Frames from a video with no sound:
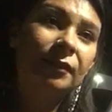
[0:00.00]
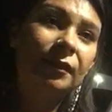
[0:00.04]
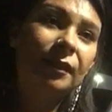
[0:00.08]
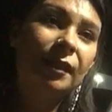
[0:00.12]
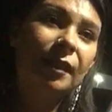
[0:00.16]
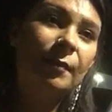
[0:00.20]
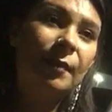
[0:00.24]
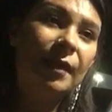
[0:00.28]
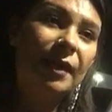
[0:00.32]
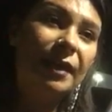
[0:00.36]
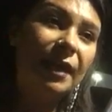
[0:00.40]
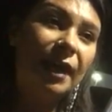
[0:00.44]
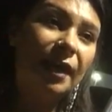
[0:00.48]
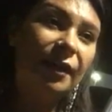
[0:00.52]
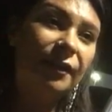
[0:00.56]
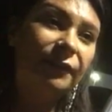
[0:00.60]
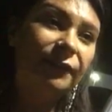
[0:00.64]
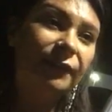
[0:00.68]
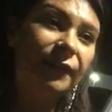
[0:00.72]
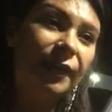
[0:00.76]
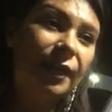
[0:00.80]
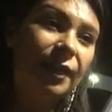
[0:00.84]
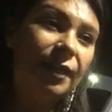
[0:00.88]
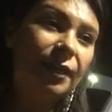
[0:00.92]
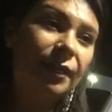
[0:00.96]
They might have
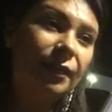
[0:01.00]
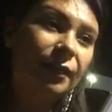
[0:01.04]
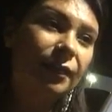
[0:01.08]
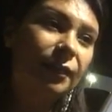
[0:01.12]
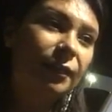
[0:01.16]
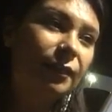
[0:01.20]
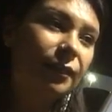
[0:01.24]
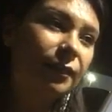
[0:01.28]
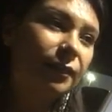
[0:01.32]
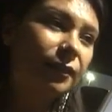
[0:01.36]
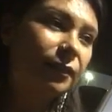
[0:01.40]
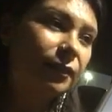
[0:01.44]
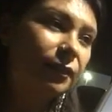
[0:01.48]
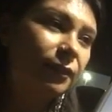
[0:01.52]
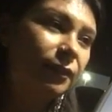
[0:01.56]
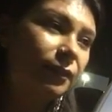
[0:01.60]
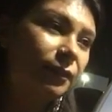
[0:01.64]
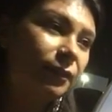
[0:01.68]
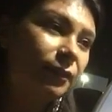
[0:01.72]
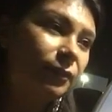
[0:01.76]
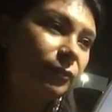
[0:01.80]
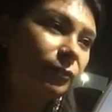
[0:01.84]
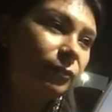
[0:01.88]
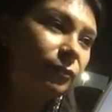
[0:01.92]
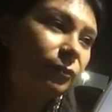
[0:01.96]
like
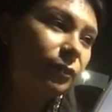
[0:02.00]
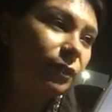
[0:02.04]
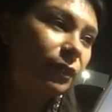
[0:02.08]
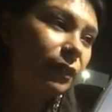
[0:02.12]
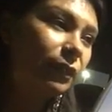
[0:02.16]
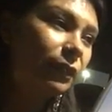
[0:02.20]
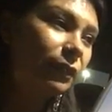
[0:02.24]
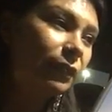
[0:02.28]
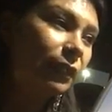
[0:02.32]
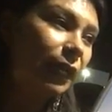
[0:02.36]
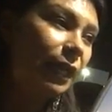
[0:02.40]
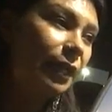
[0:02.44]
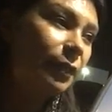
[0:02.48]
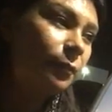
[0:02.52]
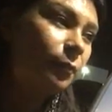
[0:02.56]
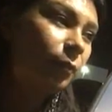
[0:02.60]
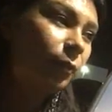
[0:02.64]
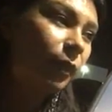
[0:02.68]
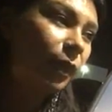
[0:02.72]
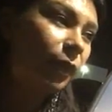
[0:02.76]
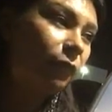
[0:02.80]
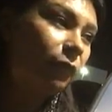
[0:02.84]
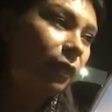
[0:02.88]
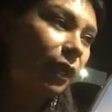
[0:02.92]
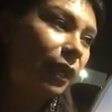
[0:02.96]
really light
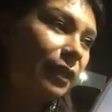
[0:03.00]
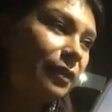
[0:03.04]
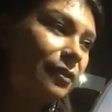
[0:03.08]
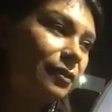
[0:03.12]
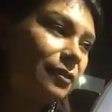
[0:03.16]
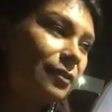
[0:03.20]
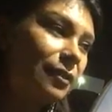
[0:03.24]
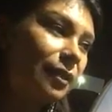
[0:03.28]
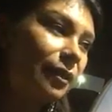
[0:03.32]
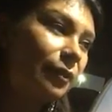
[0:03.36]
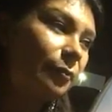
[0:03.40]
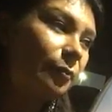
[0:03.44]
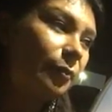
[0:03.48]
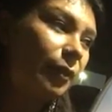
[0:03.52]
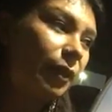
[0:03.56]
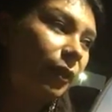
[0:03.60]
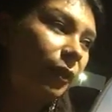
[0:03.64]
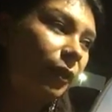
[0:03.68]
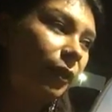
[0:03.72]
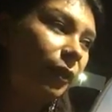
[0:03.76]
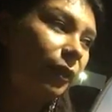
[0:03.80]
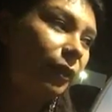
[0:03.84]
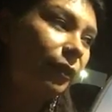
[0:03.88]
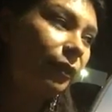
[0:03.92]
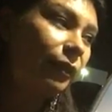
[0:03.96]
brown eyes that
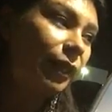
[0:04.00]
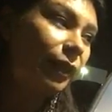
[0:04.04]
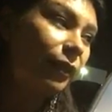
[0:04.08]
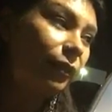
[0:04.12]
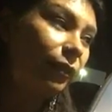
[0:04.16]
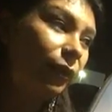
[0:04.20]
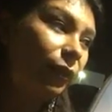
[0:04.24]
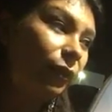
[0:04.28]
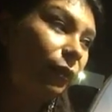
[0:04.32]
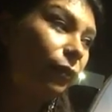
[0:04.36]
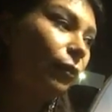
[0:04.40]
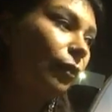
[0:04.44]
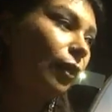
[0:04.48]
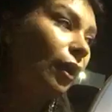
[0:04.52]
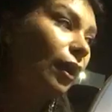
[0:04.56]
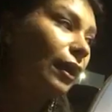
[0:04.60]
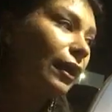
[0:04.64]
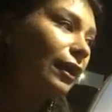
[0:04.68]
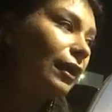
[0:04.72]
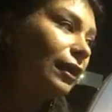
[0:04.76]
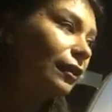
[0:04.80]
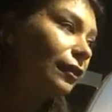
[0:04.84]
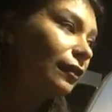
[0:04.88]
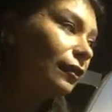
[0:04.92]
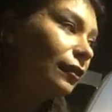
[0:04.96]
appear like they're
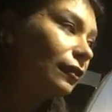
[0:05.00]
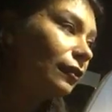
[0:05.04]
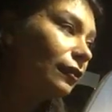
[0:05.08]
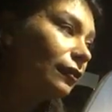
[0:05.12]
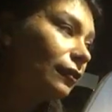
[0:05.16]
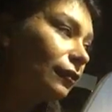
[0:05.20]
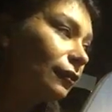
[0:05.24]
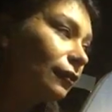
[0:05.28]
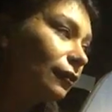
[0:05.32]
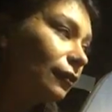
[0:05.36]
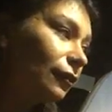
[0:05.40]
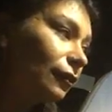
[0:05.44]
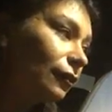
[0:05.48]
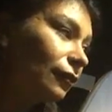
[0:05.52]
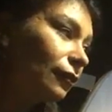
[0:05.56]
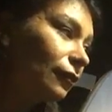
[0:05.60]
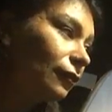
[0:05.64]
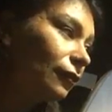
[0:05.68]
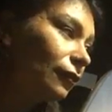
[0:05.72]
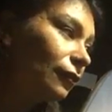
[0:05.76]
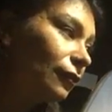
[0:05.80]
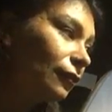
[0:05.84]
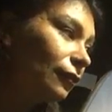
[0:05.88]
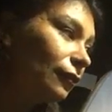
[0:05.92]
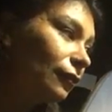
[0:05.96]
crying.
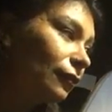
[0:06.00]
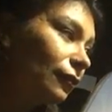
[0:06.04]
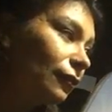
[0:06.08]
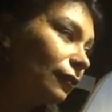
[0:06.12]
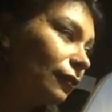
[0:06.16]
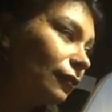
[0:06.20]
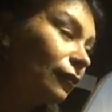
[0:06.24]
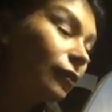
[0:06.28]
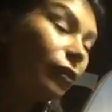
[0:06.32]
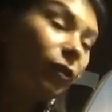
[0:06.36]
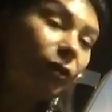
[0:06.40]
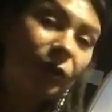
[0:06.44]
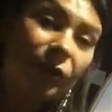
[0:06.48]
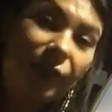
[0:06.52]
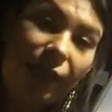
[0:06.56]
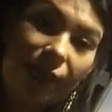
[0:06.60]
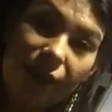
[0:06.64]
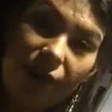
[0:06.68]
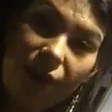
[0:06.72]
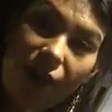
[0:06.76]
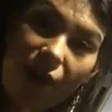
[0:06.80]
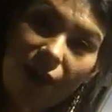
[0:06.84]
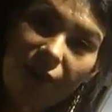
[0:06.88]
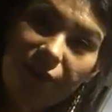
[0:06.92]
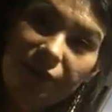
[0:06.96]
Or
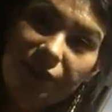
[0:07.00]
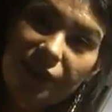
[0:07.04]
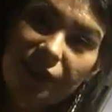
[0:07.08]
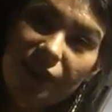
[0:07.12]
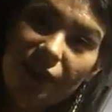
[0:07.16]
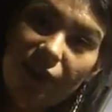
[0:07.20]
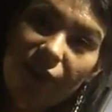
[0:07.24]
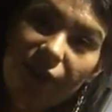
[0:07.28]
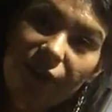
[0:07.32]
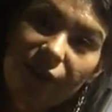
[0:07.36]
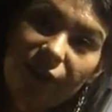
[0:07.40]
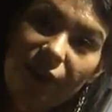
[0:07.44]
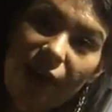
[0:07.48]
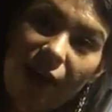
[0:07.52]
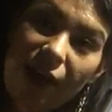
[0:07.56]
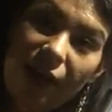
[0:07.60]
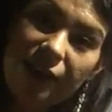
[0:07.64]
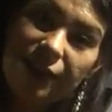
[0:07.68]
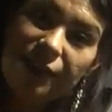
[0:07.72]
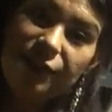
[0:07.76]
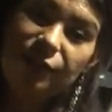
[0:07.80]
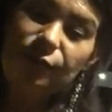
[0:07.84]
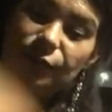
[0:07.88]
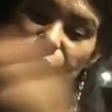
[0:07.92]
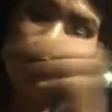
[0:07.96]
like coffee colored
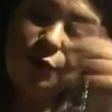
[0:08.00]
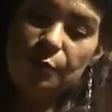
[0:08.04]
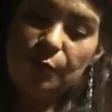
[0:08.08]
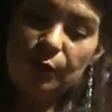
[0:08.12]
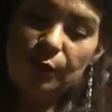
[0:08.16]
eyes when you